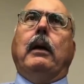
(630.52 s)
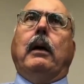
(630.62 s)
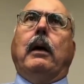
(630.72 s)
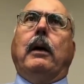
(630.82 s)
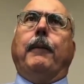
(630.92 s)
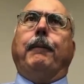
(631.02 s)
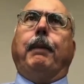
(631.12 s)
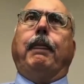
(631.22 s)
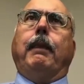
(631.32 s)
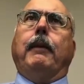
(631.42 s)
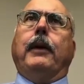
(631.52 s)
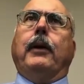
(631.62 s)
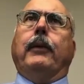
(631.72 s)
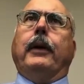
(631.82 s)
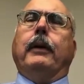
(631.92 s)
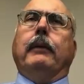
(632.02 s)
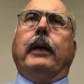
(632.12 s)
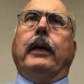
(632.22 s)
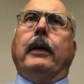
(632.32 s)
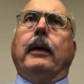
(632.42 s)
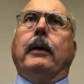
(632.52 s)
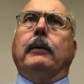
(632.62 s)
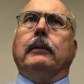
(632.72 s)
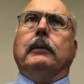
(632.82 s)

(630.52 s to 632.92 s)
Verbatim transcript: Uh, you know, they they uh,